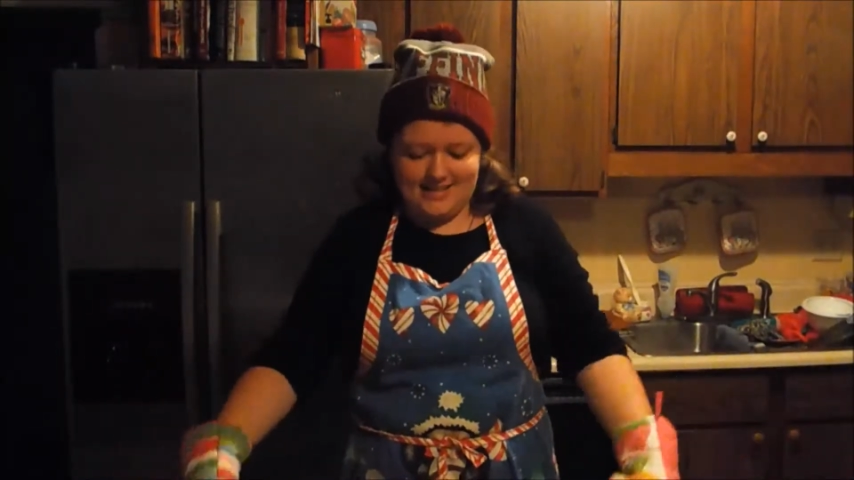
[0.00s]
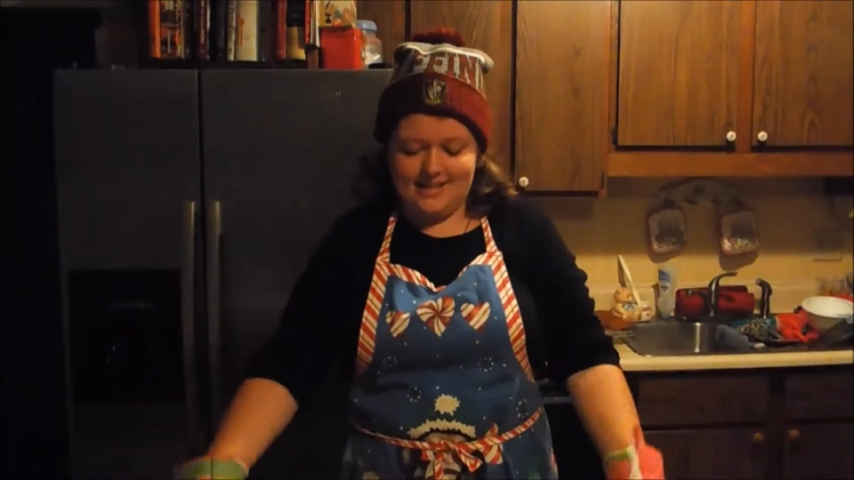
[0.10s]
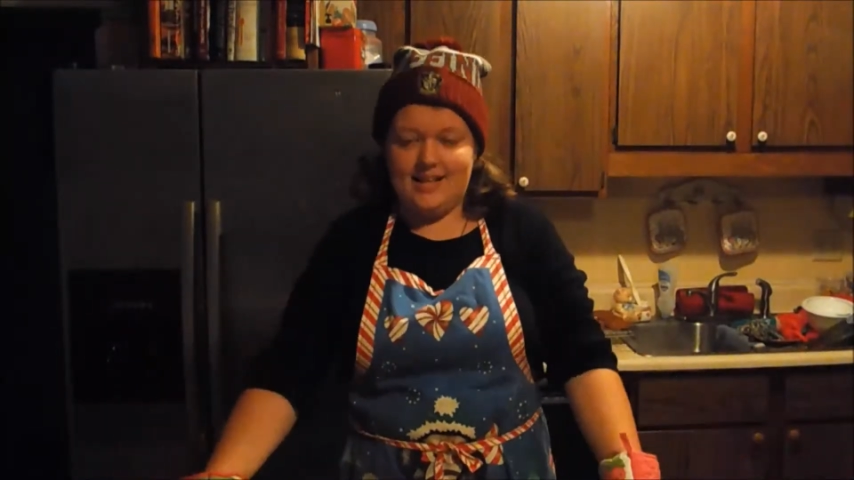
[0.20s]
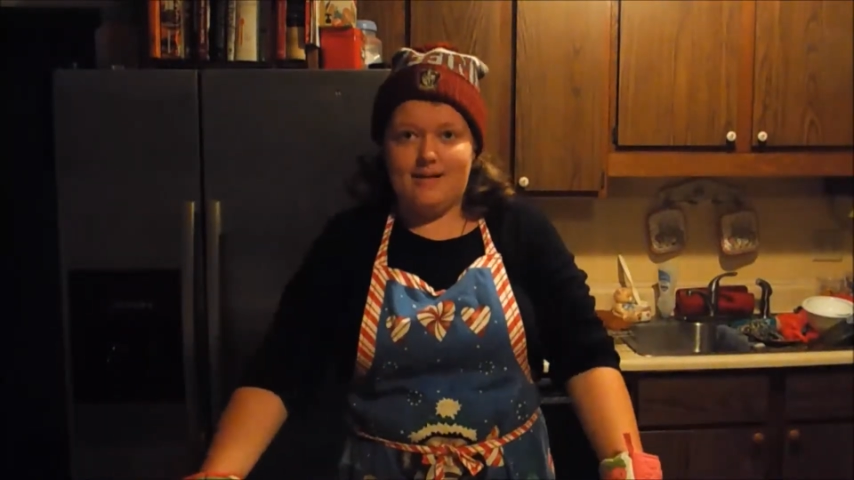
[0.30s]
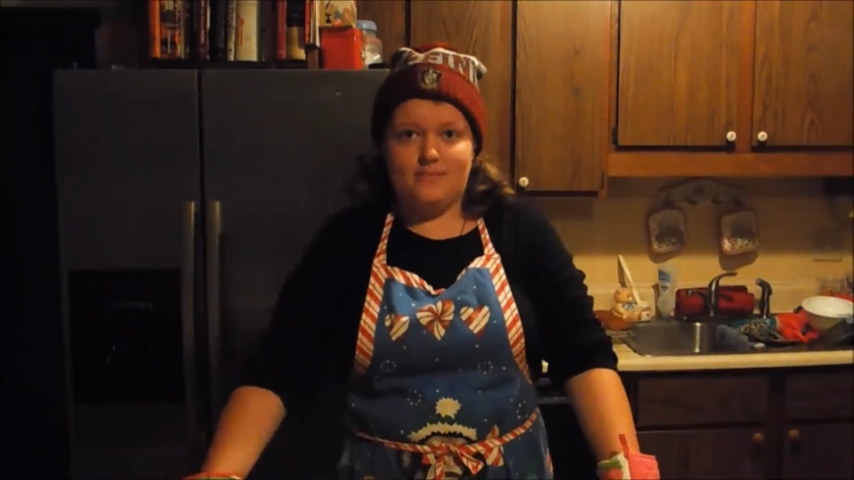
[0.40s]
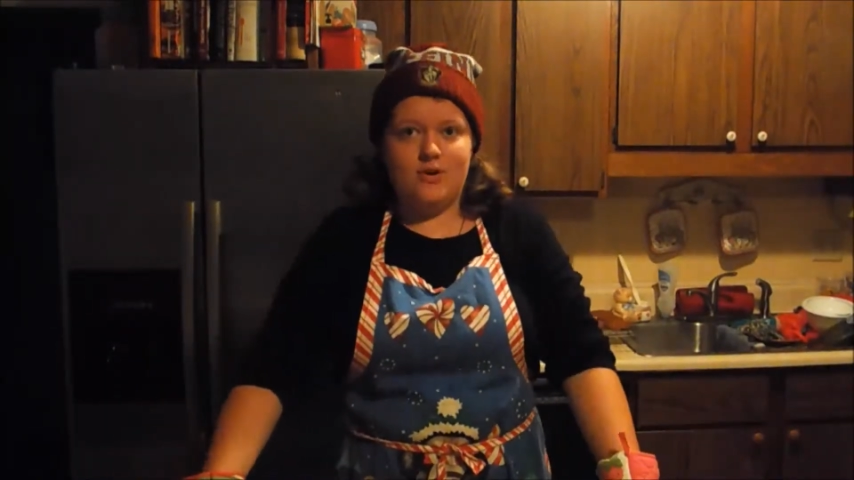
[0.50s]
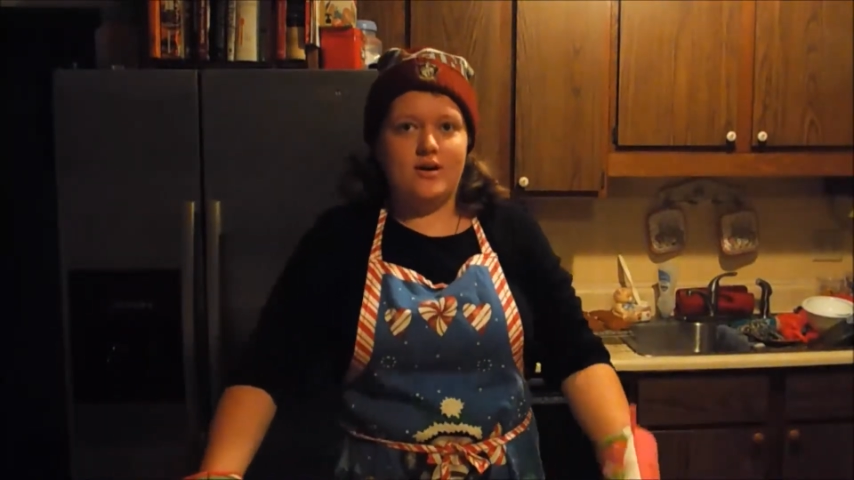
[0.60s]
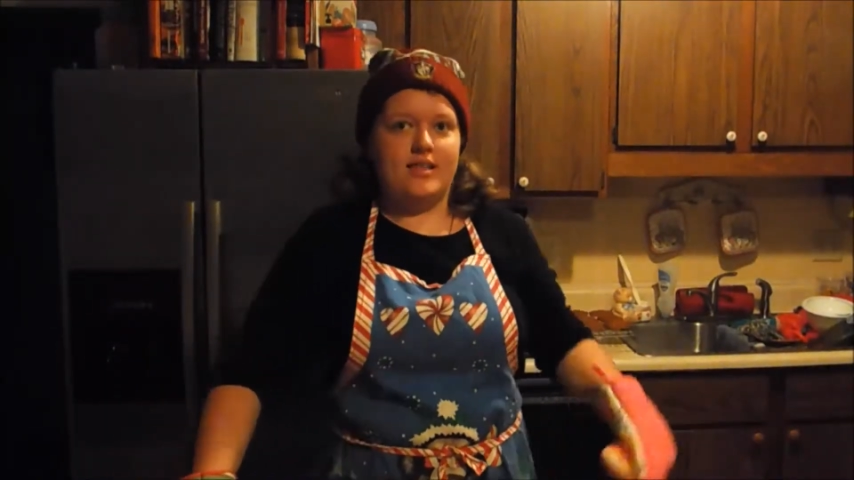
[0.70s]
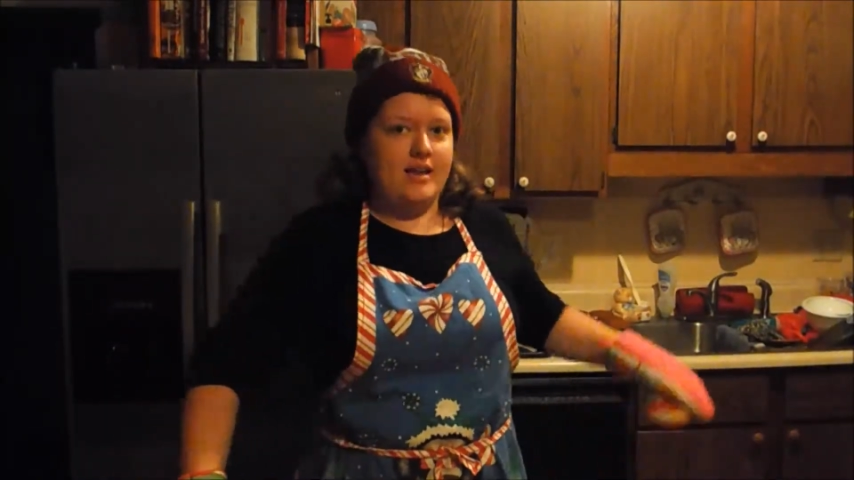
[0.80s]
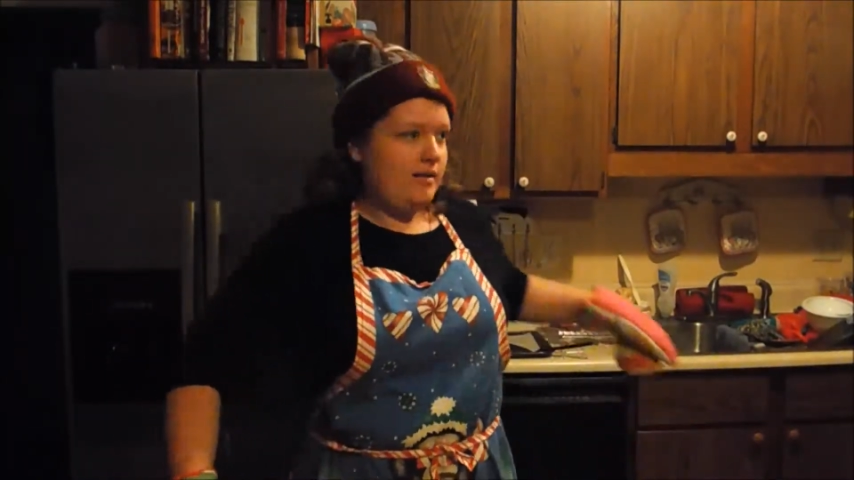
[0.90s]
a lot more
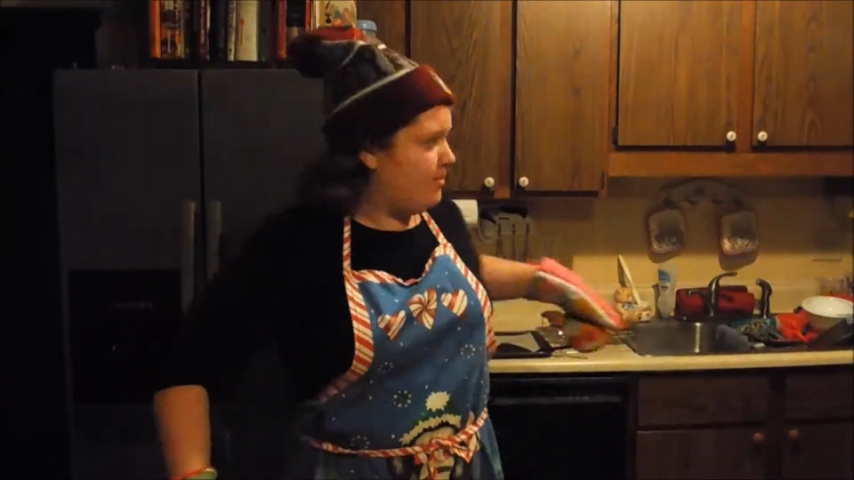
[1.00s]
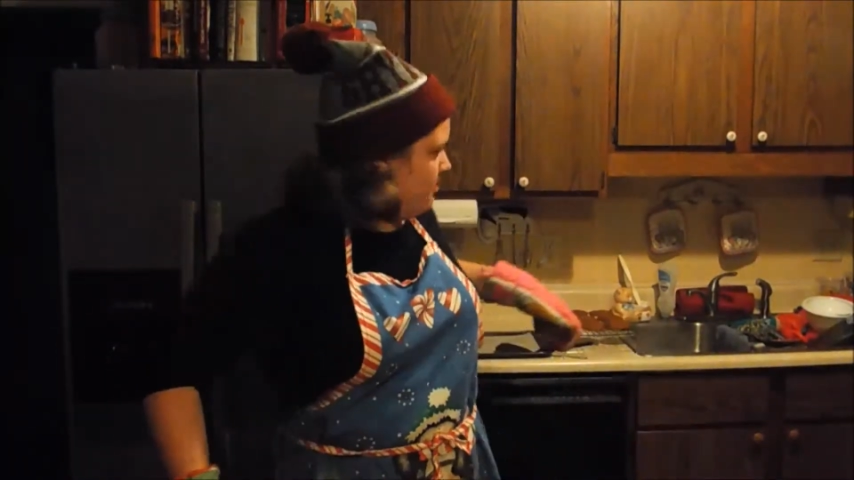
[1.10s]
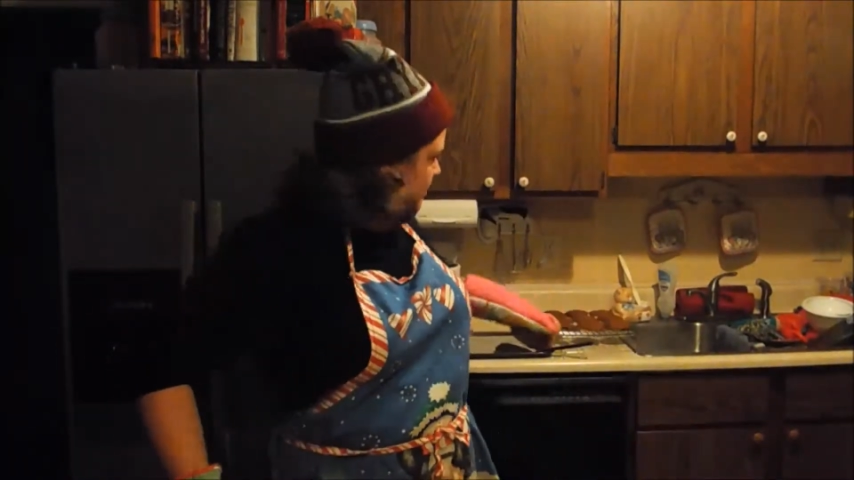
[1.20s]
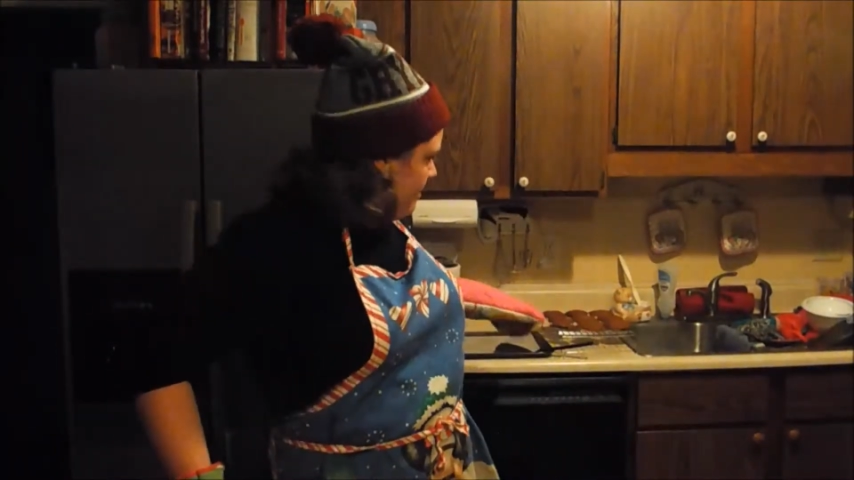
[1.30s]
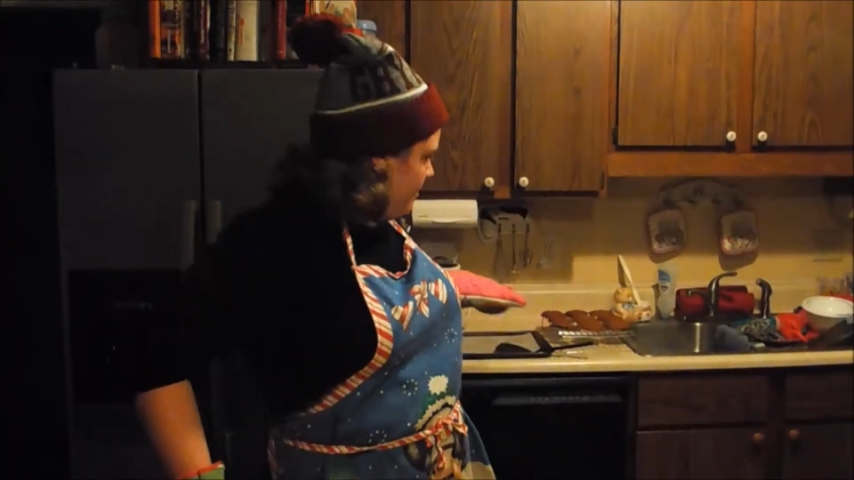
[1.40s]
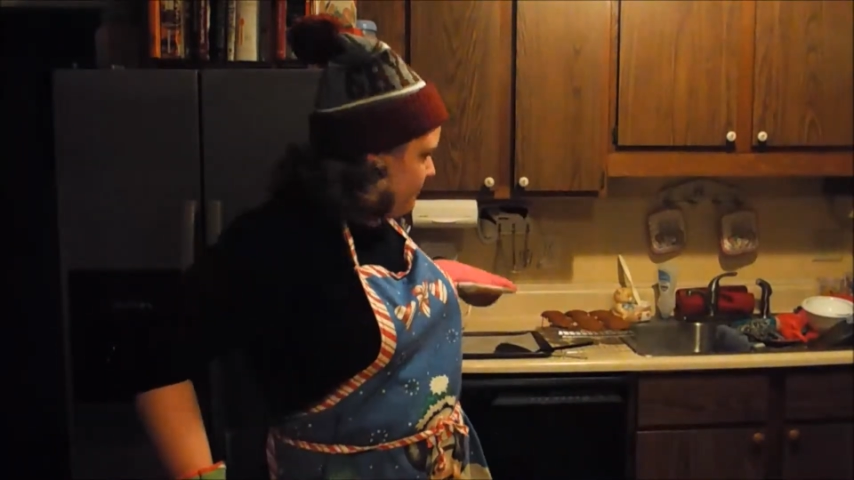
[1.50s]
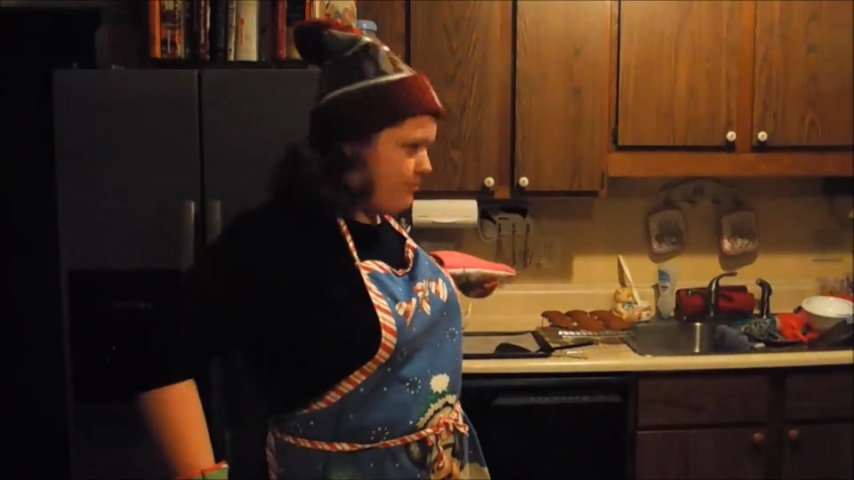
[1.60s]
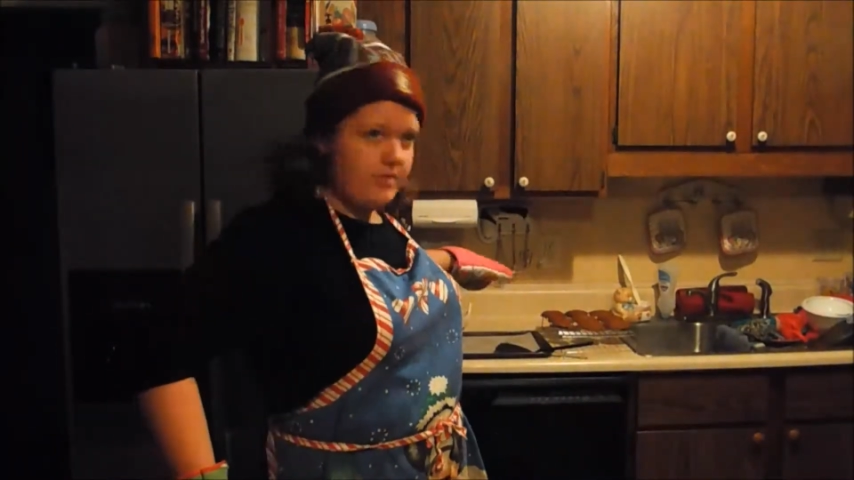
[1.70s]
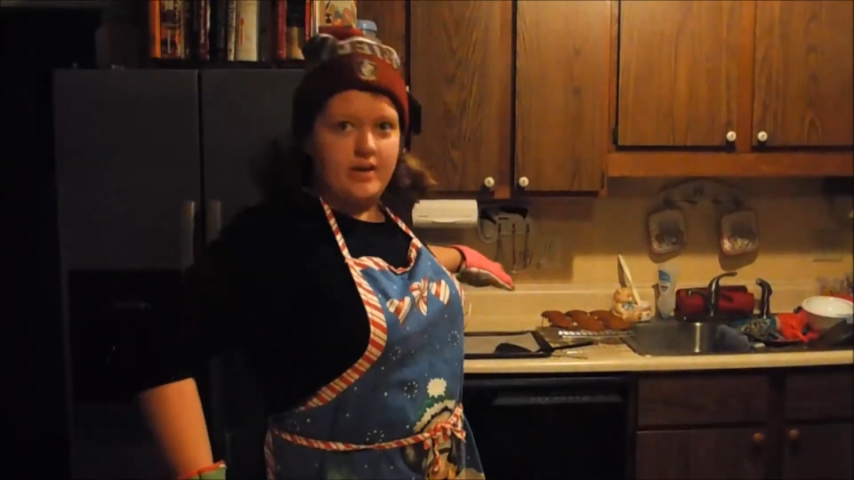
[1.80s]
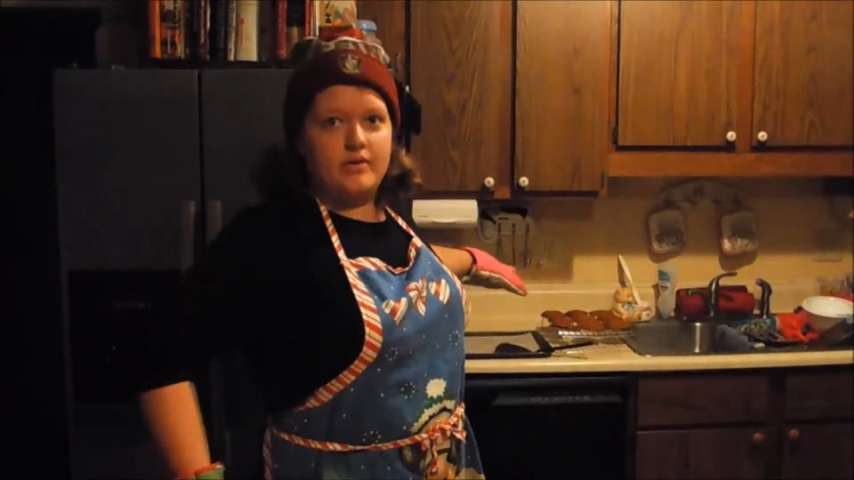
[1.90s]
than
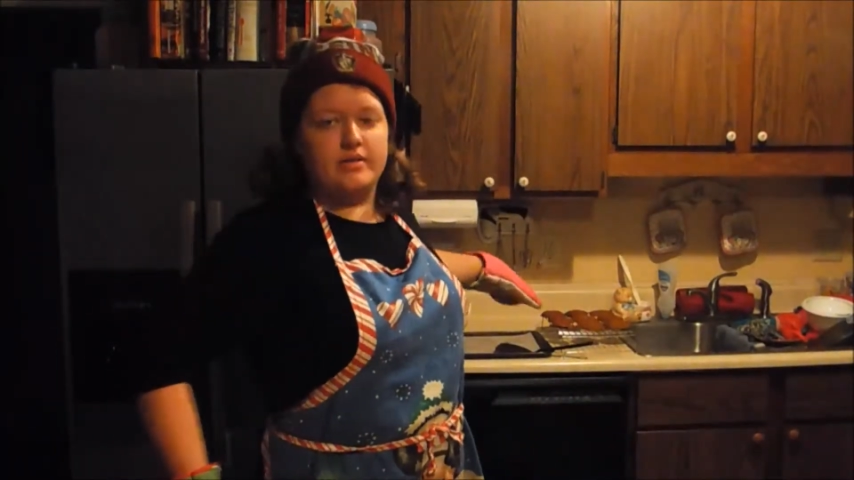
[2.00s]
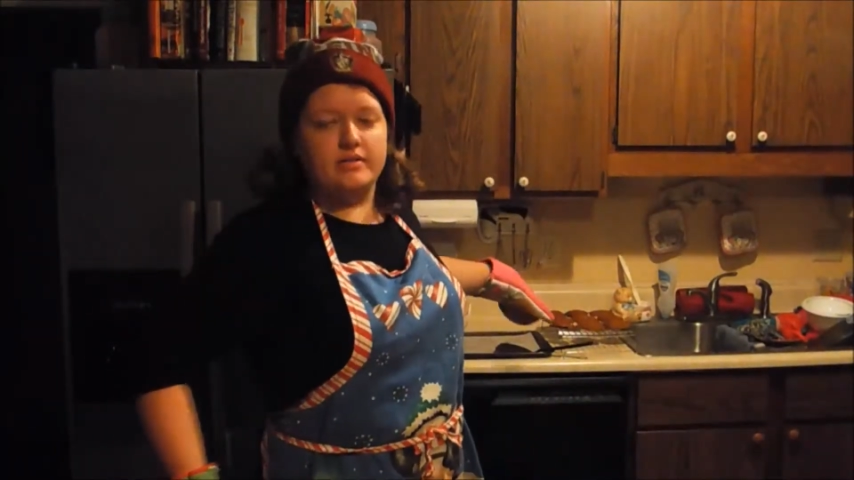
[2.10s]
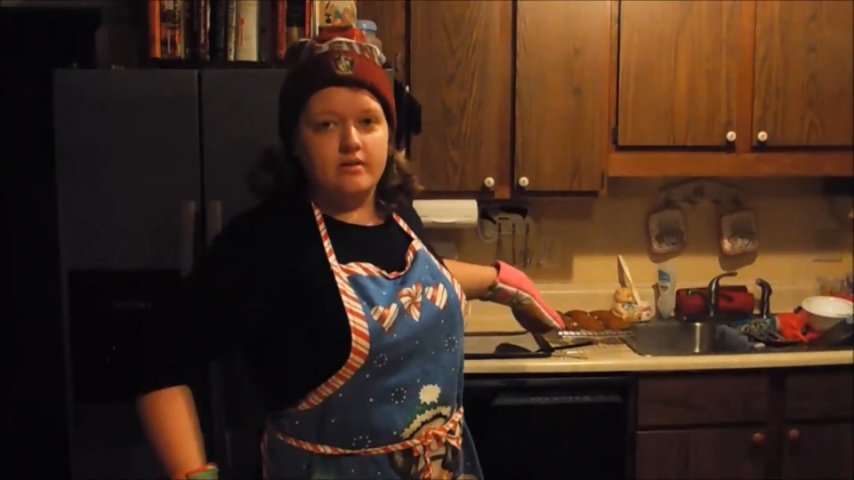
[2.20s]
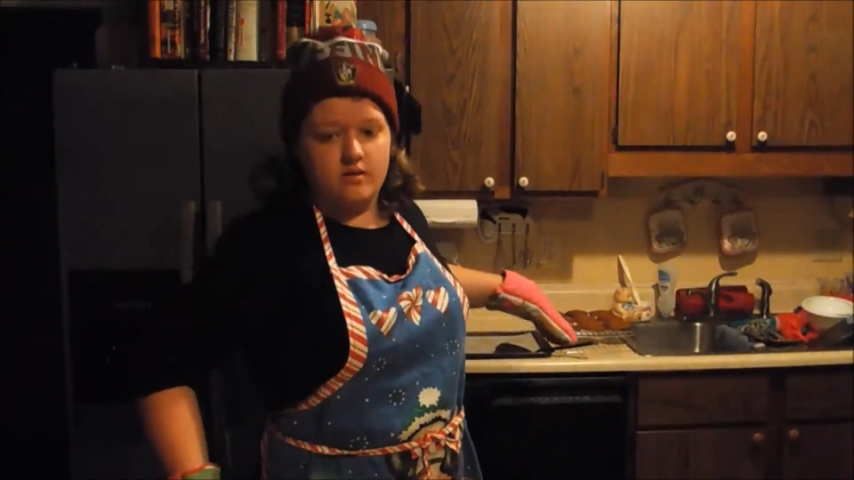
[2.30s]
those.